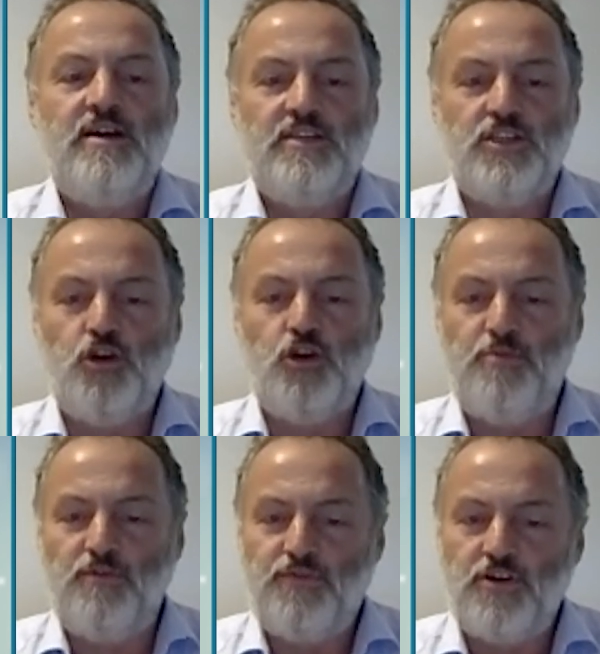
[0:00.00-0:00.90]
The scope
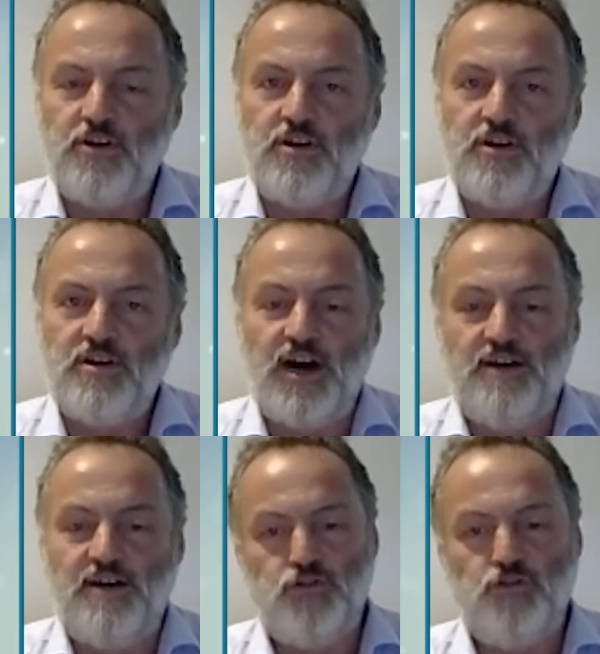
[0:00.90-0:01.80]
of work, are
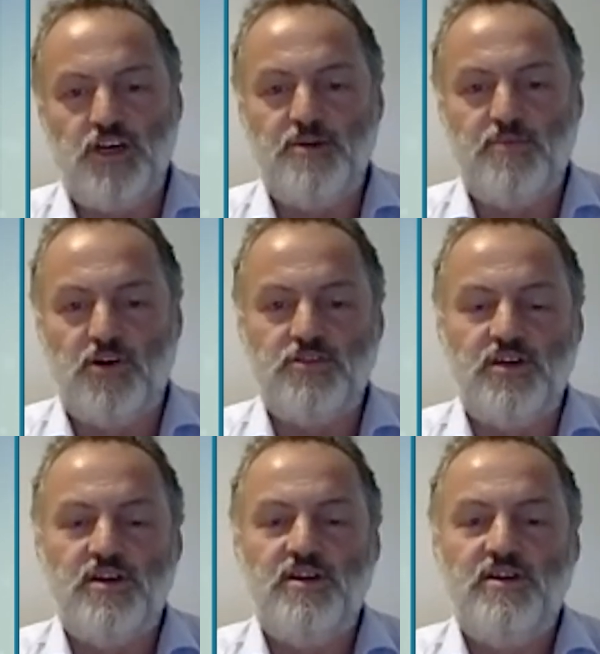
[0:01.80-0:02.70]
we talking about
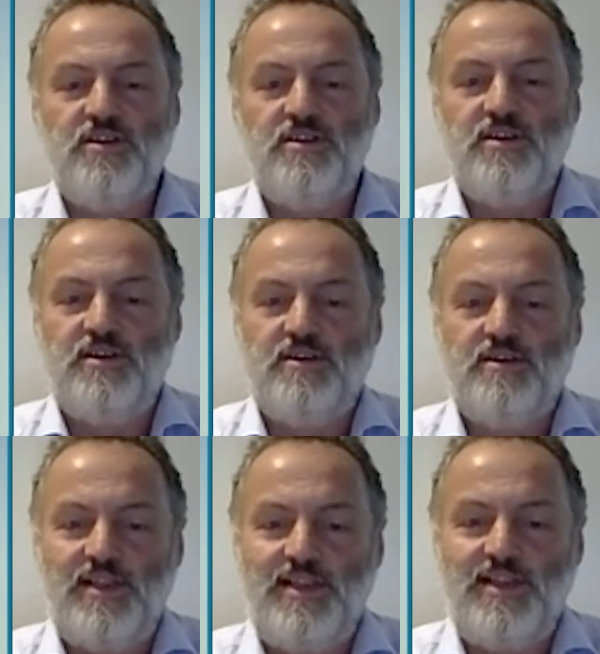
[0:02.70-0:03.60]

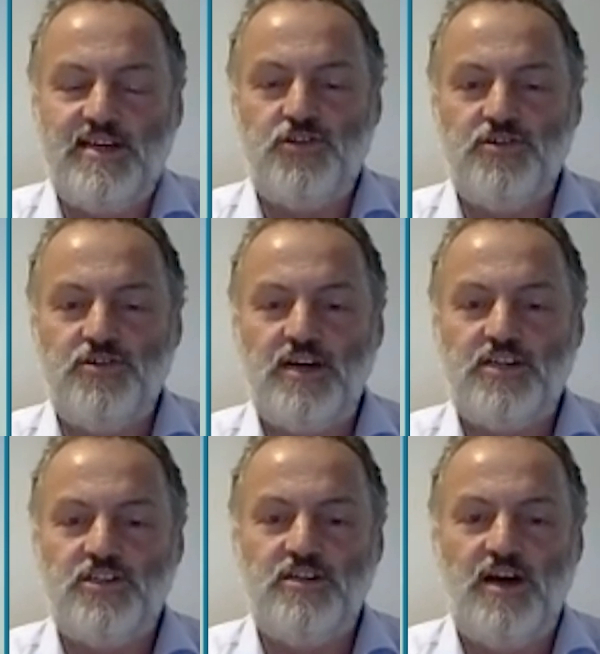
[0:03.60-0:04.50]
leakage
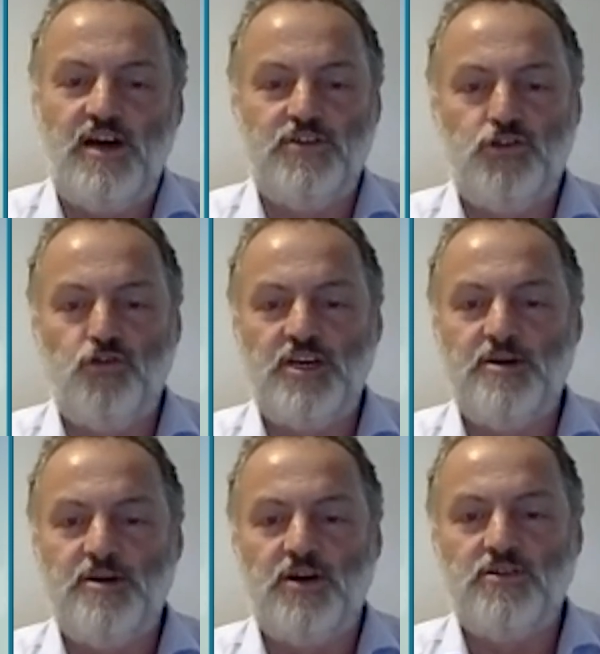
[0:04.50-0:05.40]
reduction? Are we talking
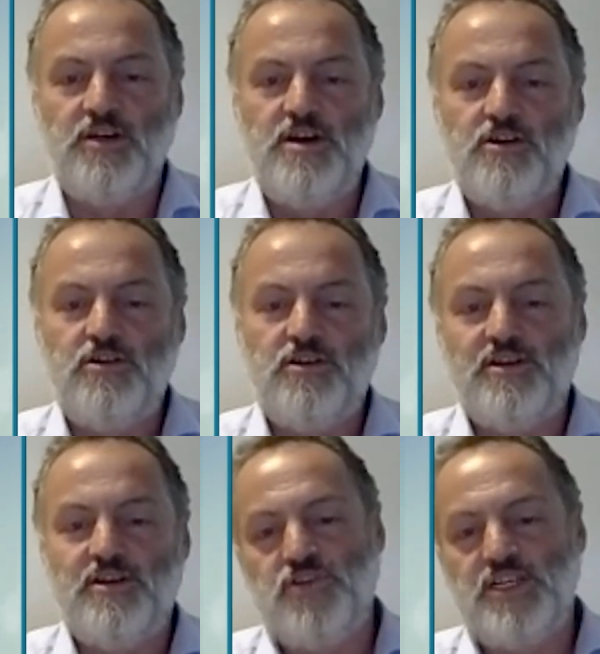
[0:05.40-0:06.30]
about
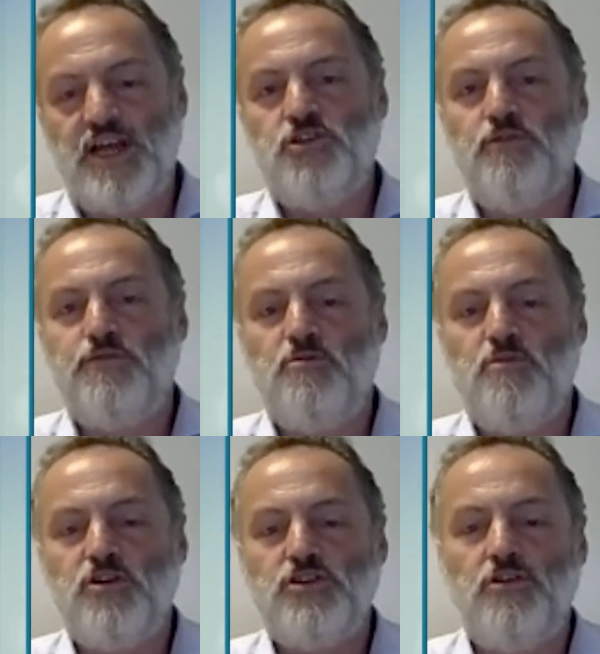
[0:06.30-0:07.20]
reduction of
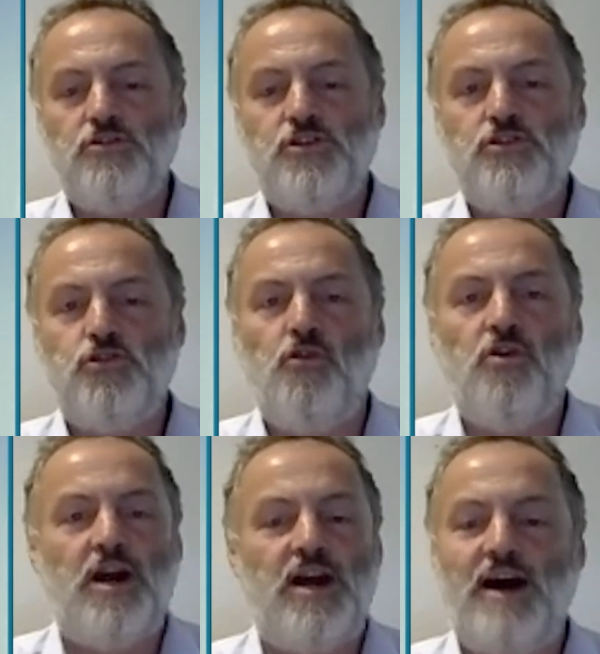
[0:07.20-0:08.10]
commercial losses,
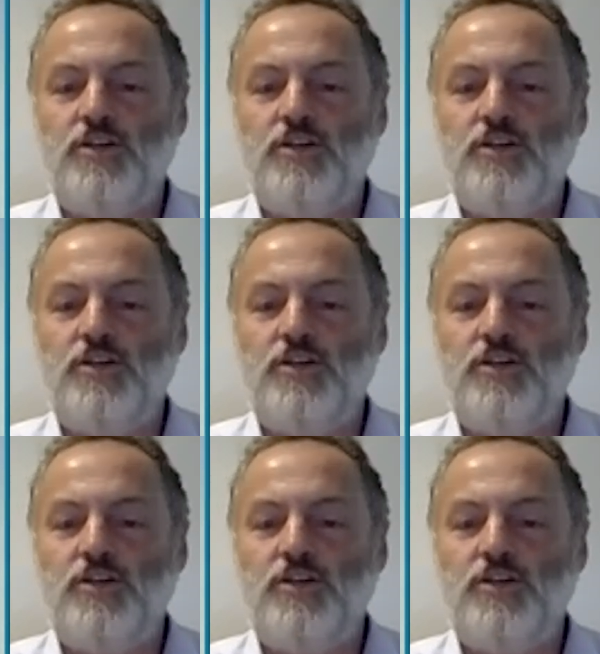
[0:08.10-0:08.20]
or are we